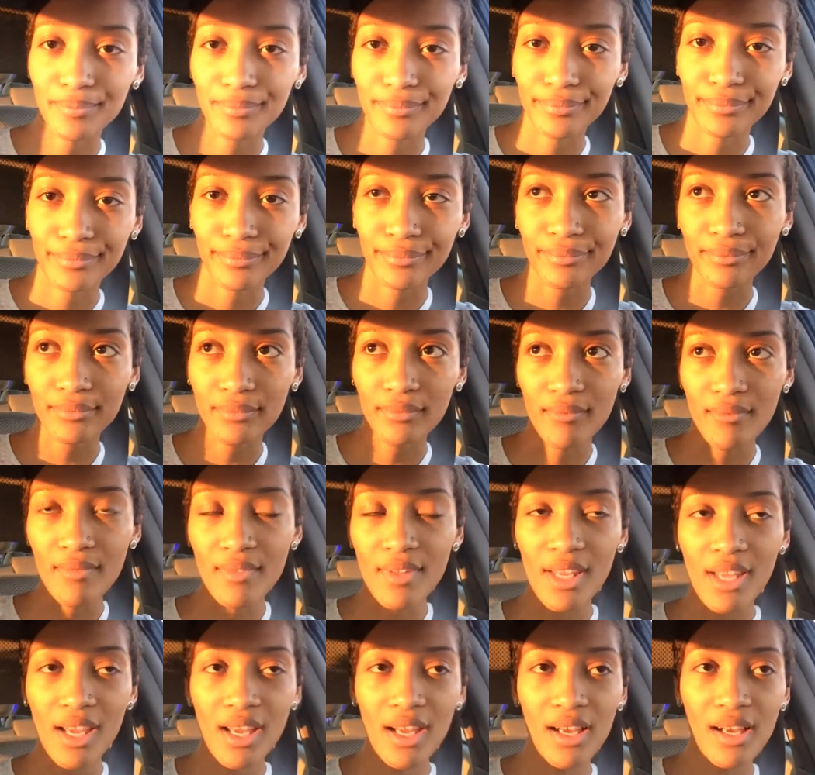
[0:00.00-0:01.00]
that when you go into the
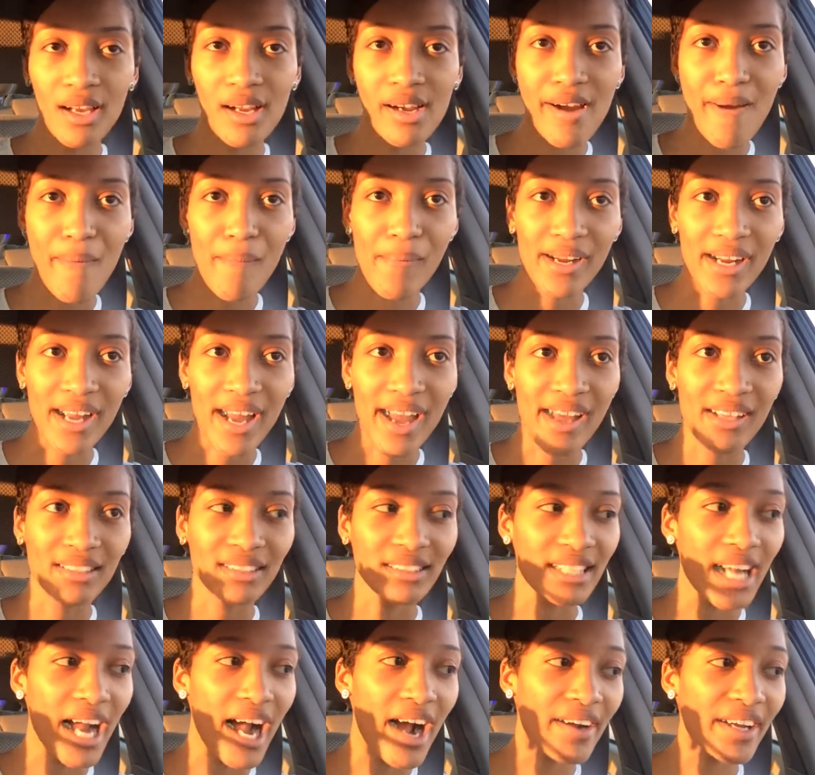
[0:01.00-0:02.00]
beauty bar. Oh my gosh.
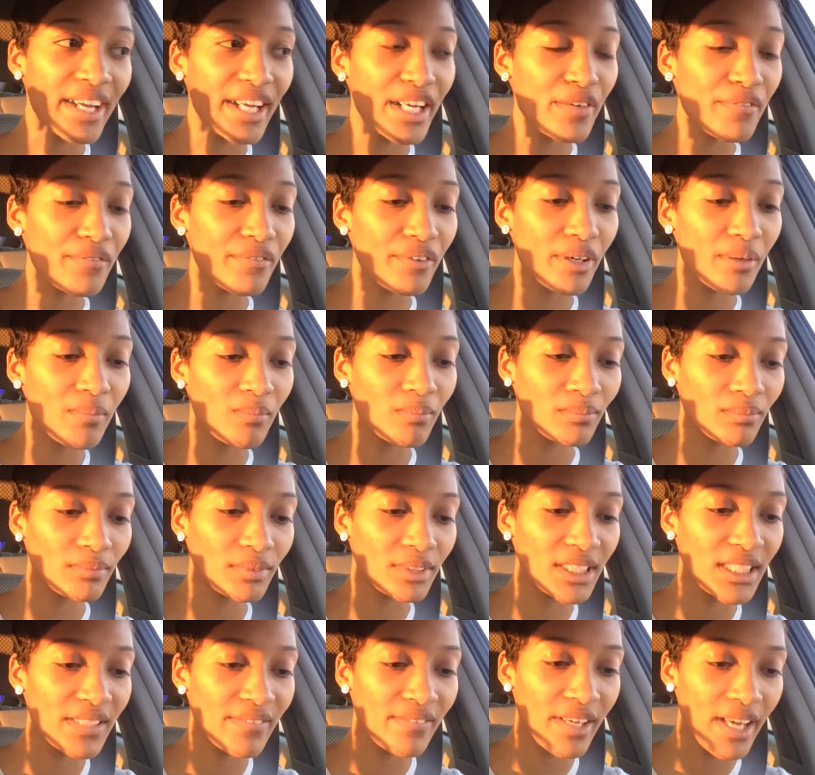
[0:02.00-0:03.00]
I'll get it from
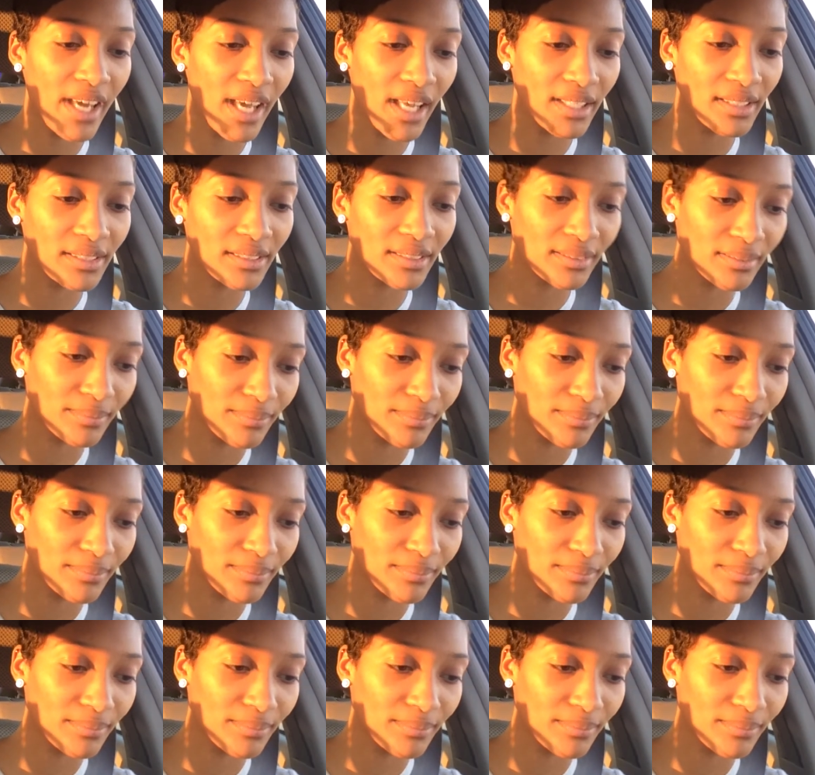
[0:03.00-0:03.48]
CVS.